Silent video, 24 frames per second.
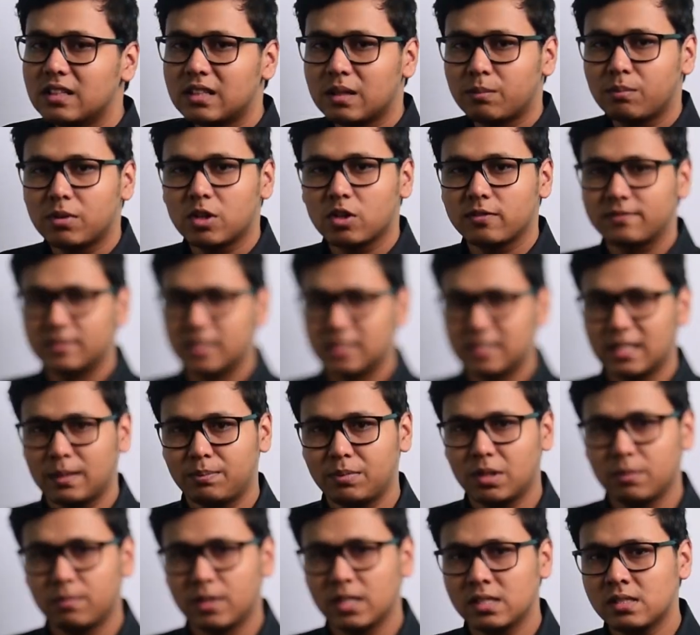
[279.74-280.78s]
number of
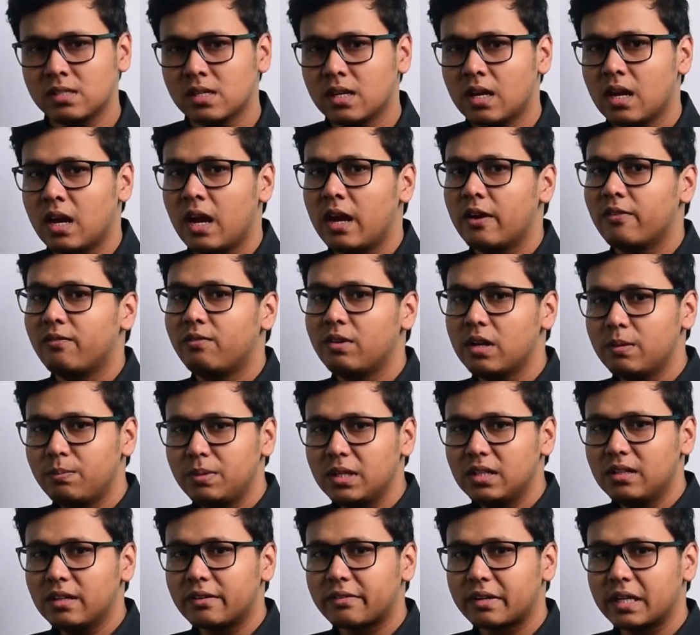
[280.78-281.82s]
susceptibles will
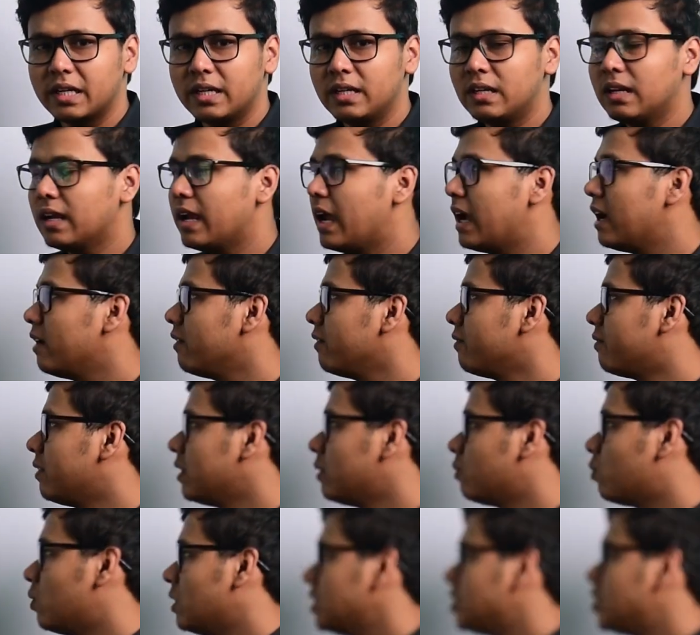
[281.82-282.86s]
be the rate
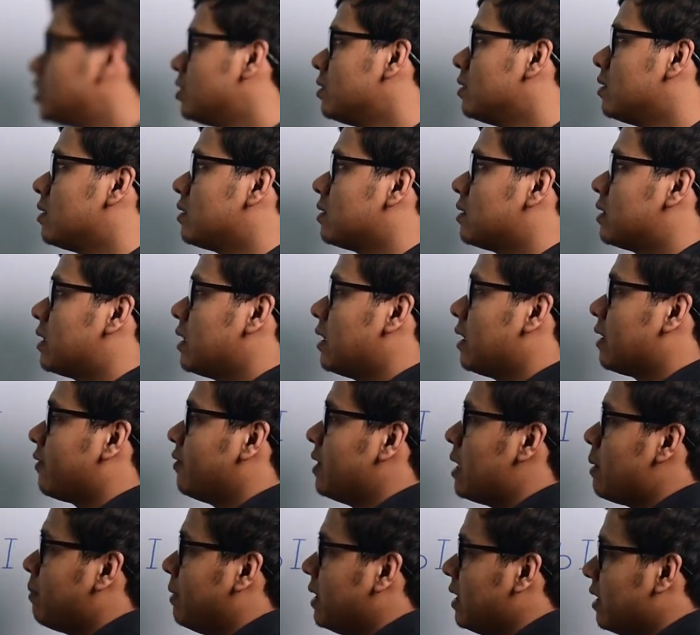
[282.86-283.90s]
with which there
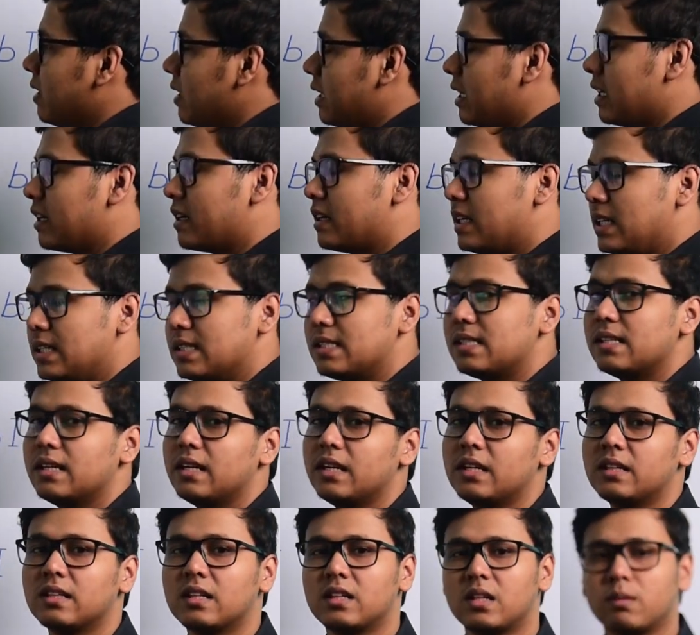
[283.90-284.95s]
will be the increase
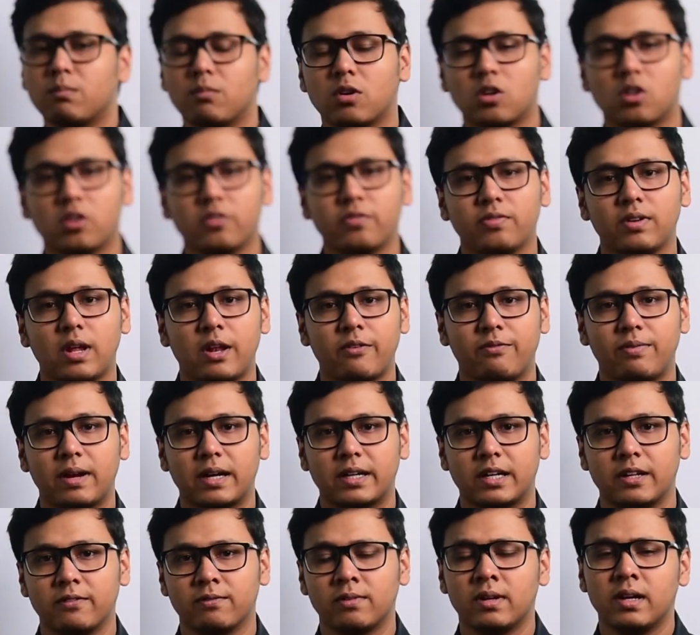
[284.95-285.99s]
in the number of
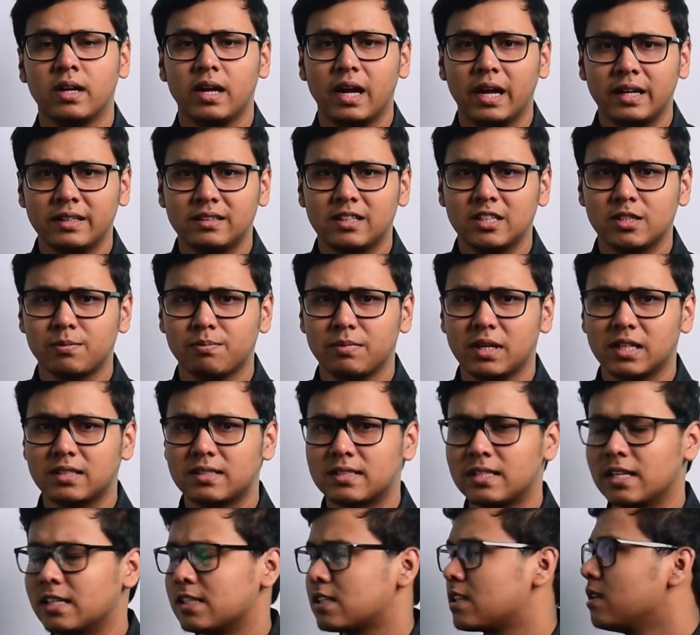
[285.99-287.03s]
infective, and this makes
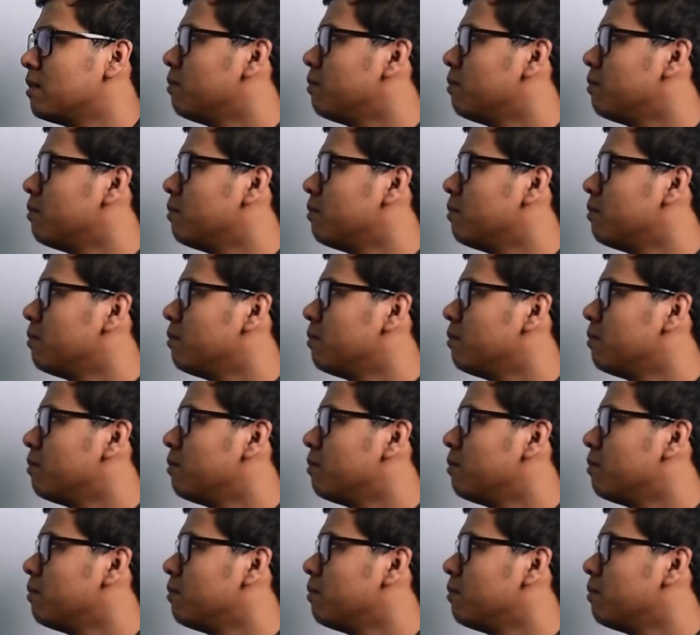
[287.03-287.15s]
sense